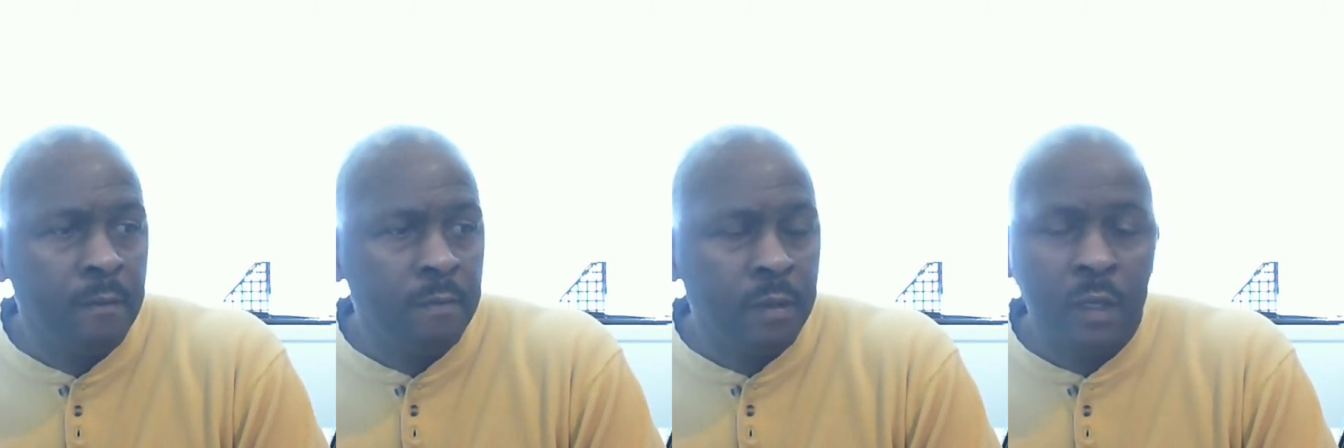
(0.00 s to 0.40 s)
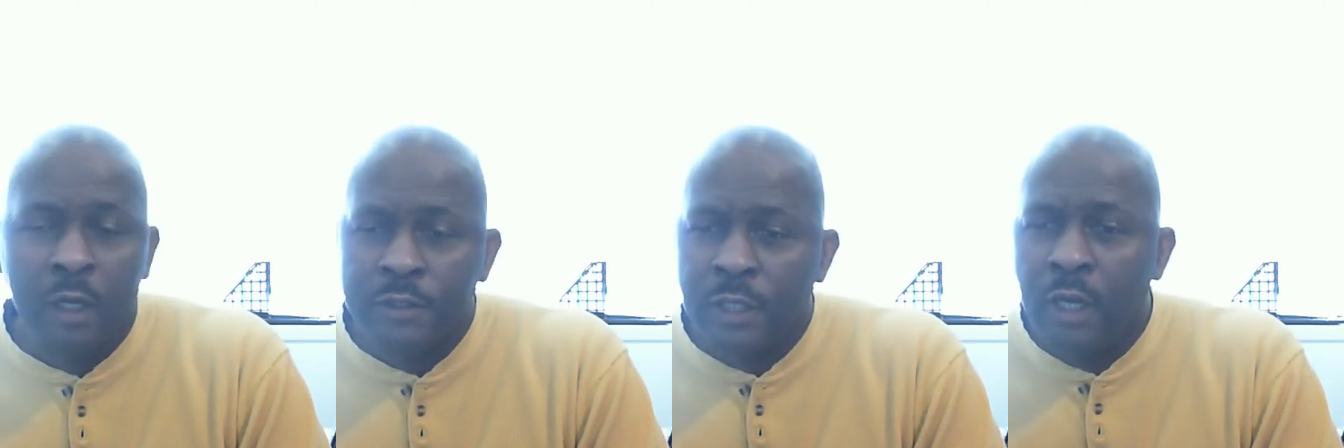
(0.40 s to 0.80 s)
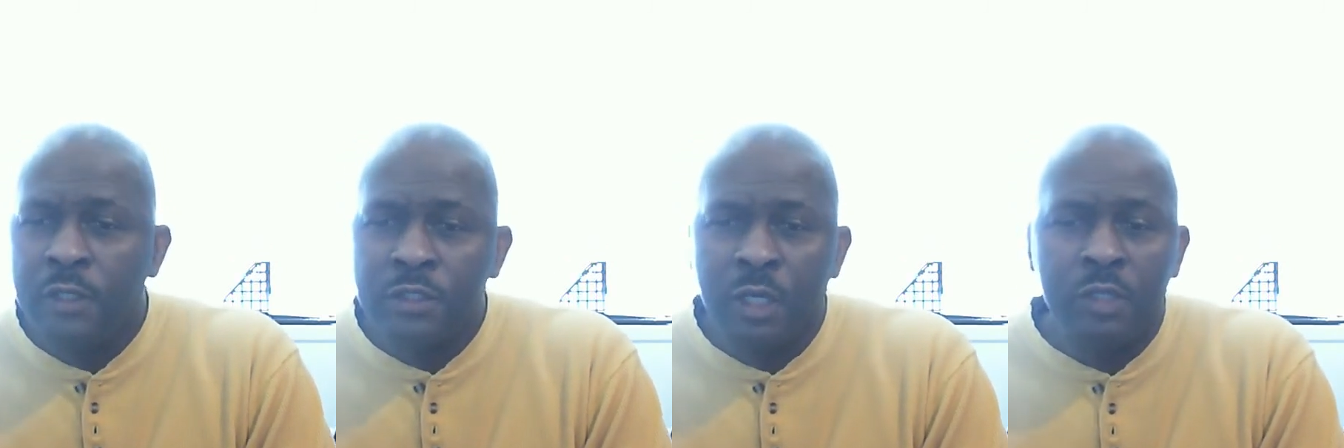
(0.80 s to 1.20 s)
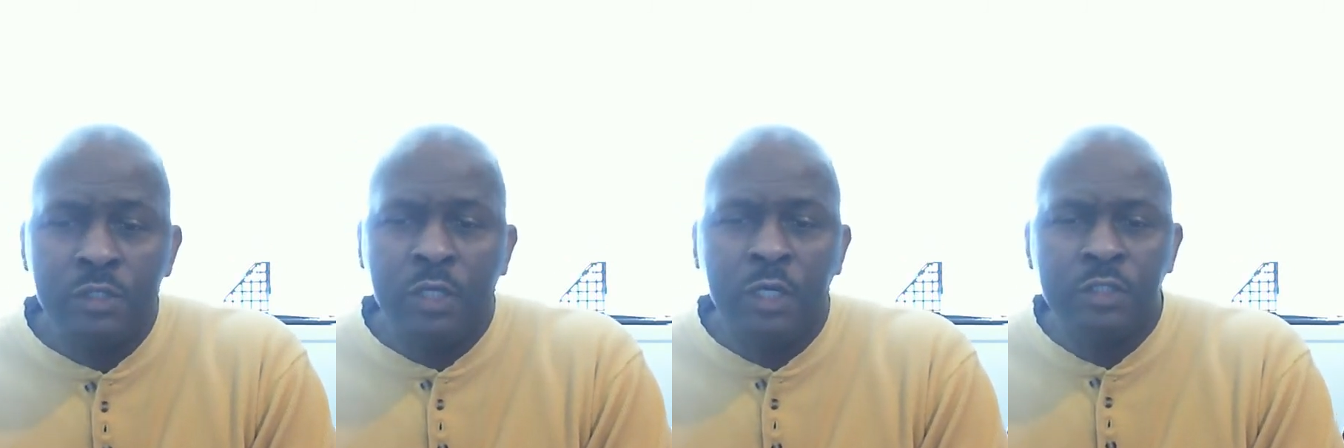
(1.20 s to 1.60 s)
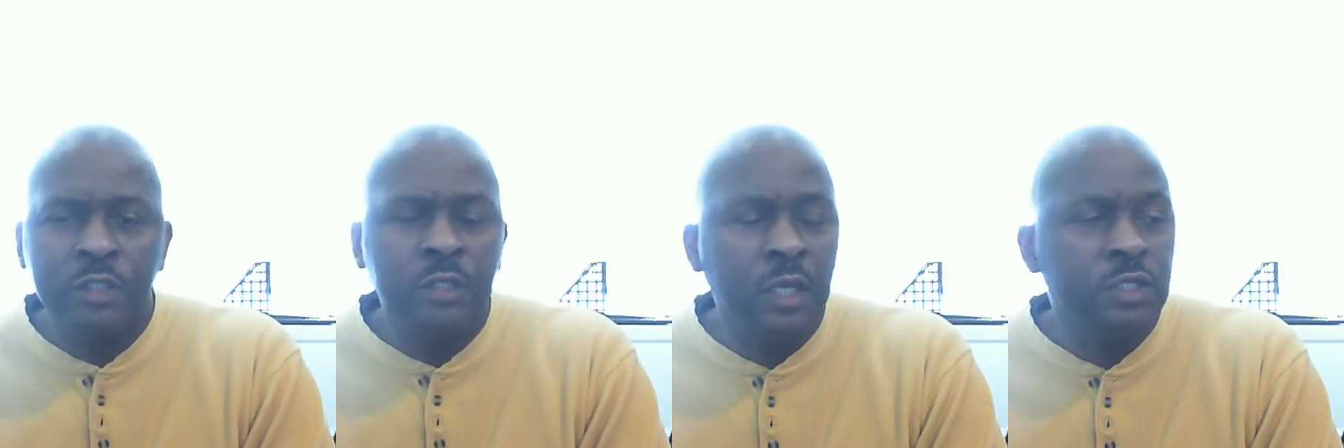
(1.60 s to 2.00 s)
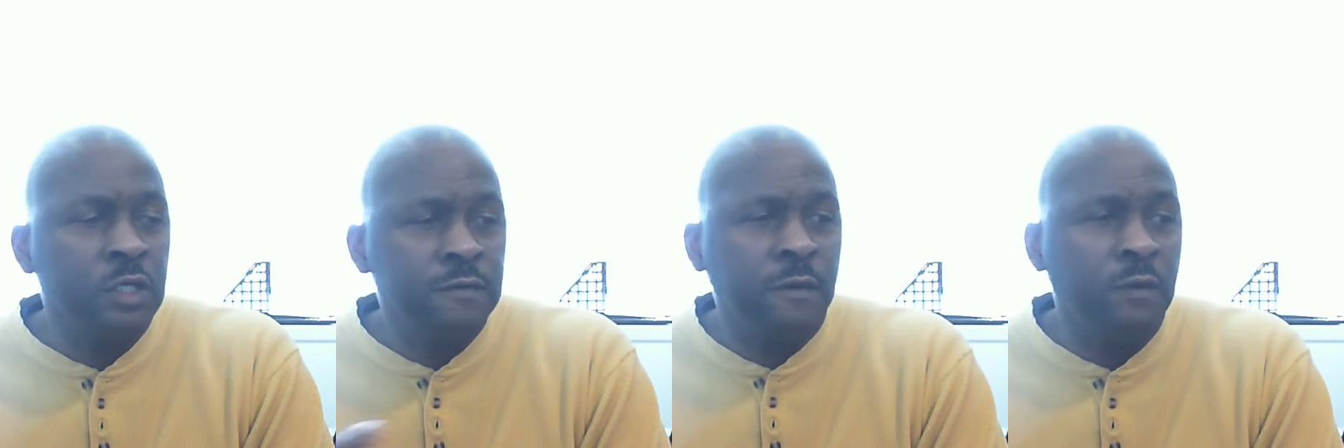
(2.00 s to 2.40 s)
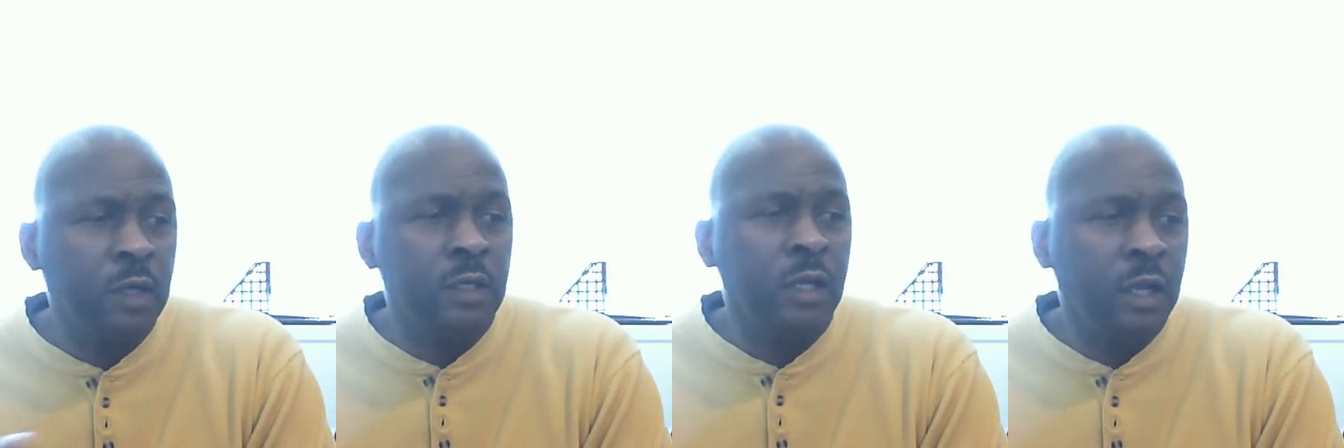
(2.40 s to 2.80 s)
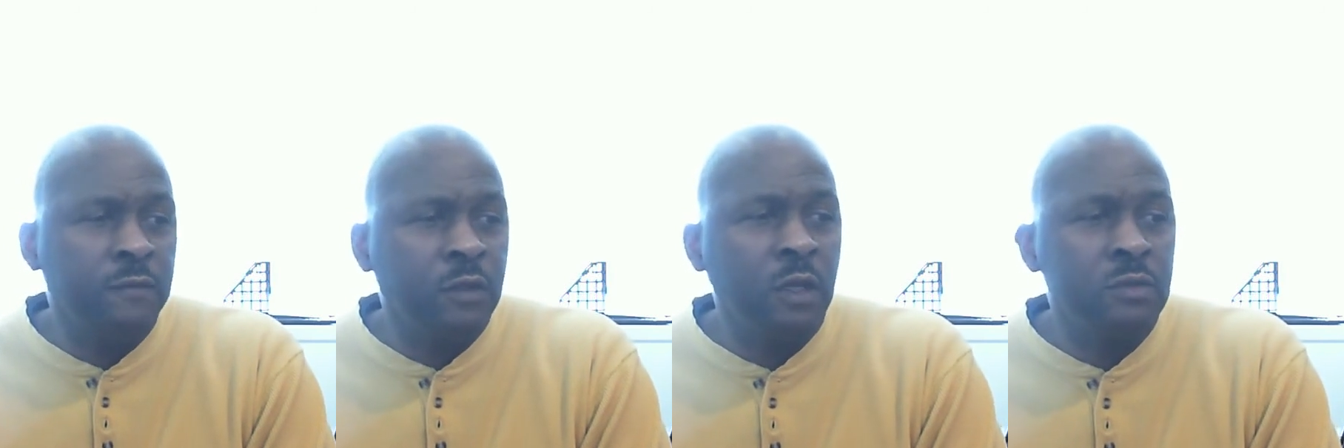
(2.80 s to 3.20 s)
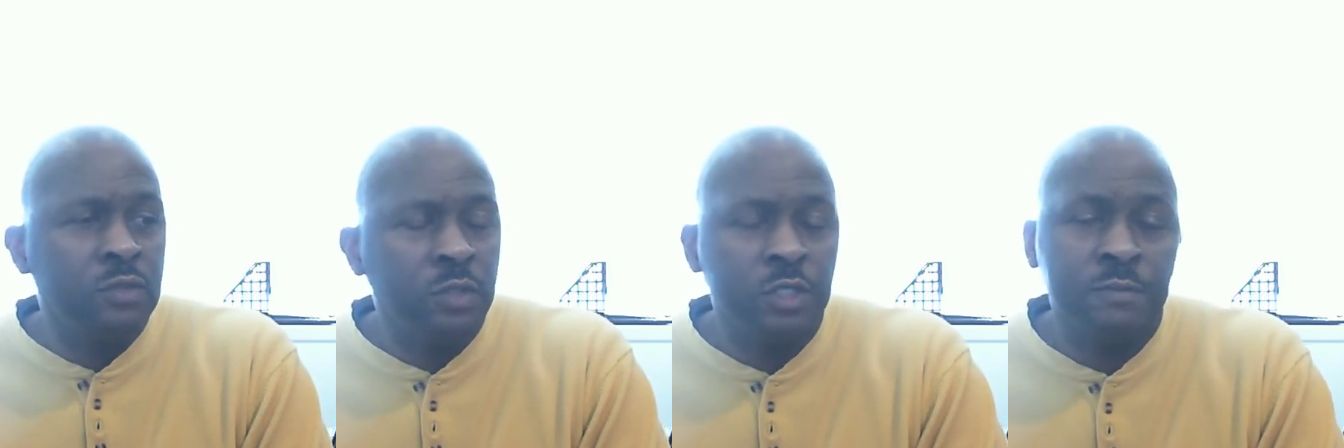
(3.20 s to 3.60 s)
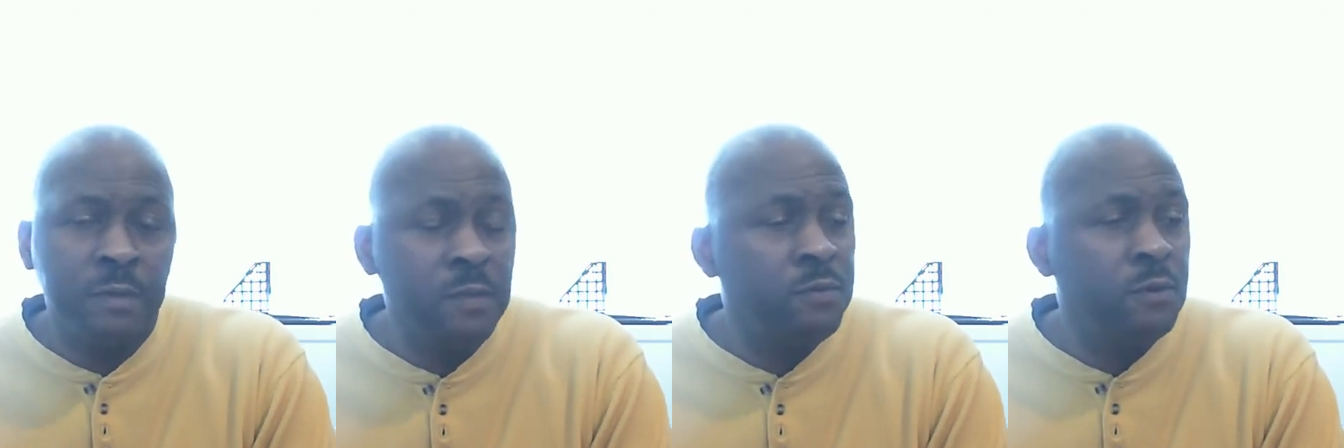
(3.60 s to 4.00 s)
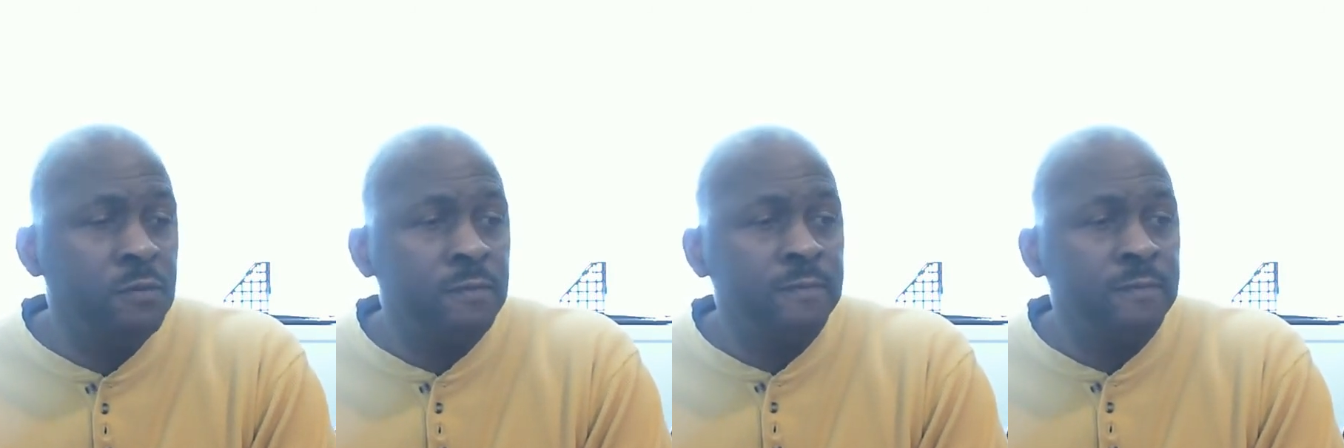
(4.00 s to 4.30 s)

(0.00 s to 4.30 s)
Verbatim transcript: Because God is going to judge the nations for what they have done to His people.